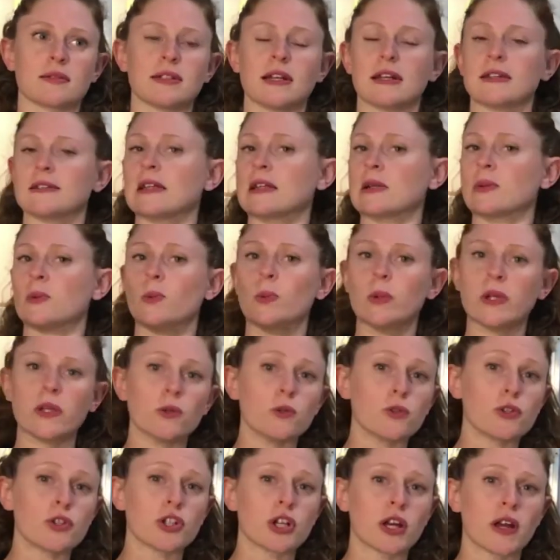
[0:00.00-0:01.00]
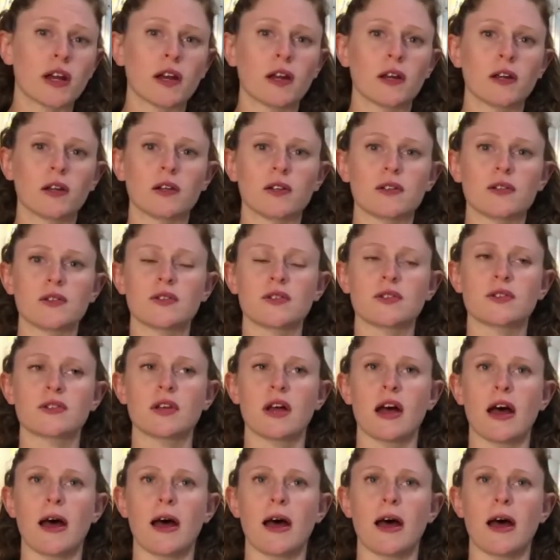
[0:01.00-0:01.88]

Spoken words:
yeah, like wheelchairs.